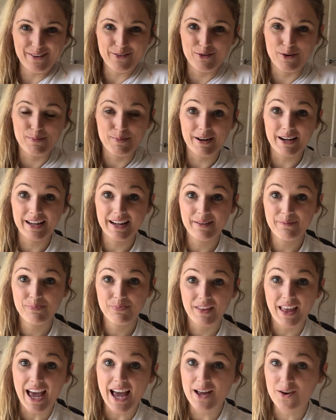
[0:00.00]
everybody,
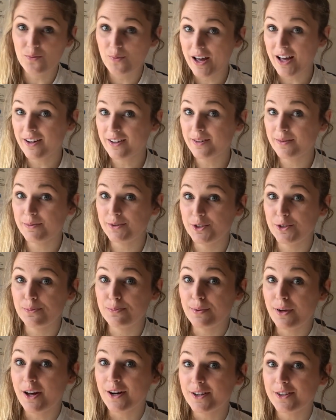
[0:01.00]
and welcome to
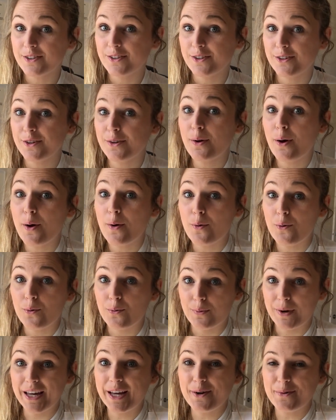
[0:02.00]
Block 2,
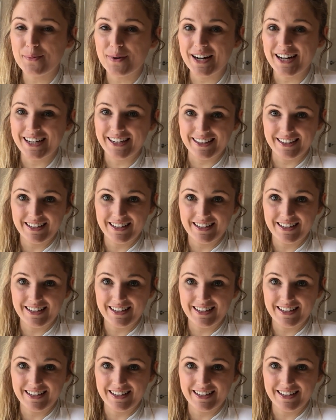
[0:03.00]
Week 1.